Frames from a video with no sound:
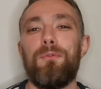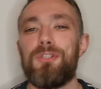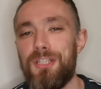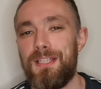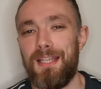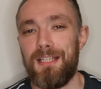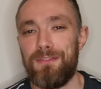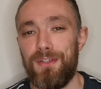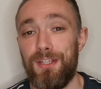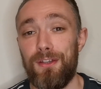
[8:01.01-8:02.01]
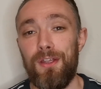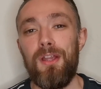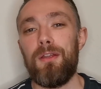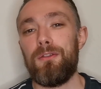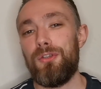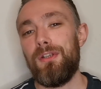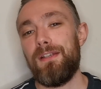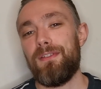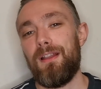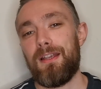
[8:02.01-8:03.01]
for watching today's video. Do
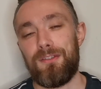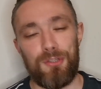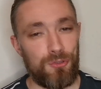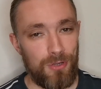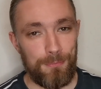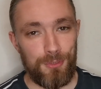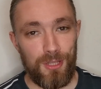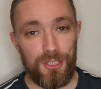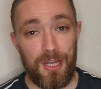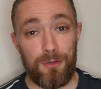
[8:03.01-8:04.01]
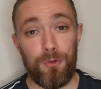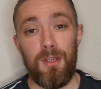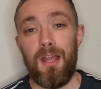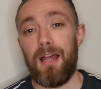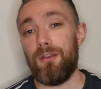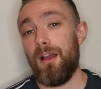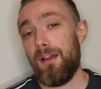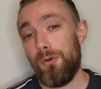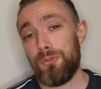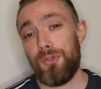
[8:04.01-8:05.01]
leave a like and subscribe to the channel. And I
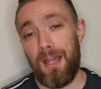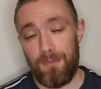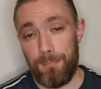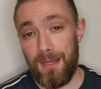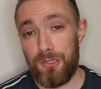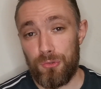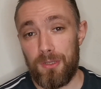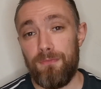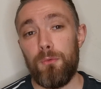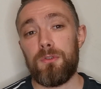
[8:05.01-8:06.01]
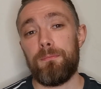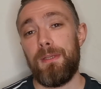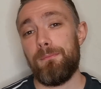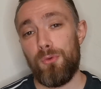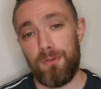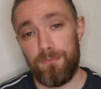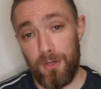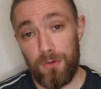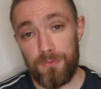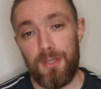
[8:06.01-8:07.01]
also have a Patreon. If you want to be more
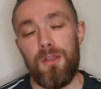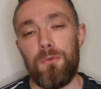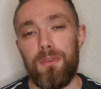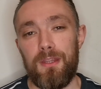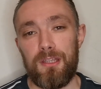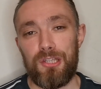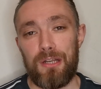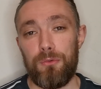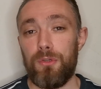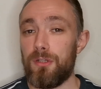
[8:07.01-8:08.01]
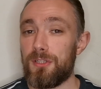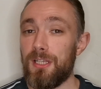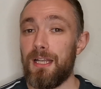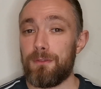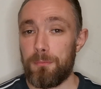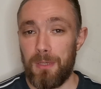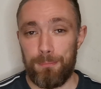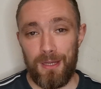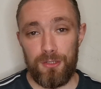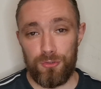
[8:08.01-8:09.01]
involved within the channel, you can sign up to my
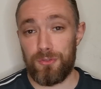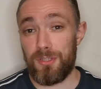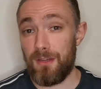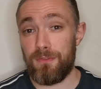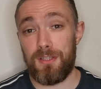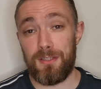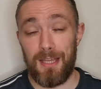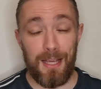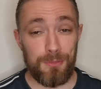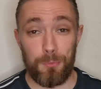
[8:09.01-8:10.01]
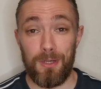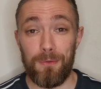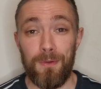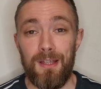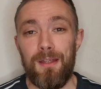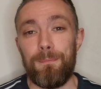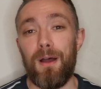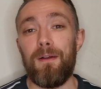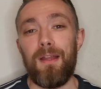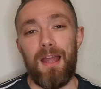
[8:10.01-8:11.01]
Patreon services as well.
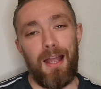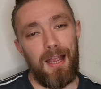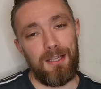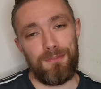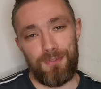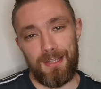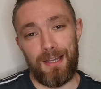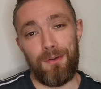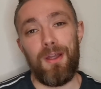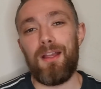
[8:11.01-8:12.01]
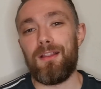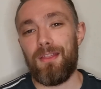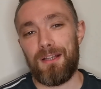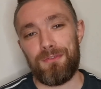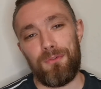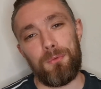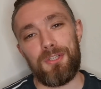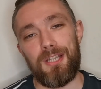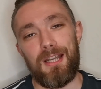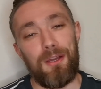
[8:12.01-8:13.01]
But as for now, thanks for
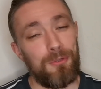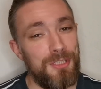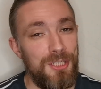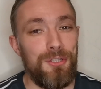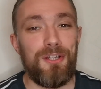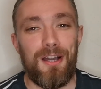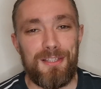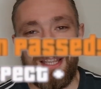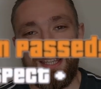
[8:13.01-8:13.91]
watching, and I'll see you guys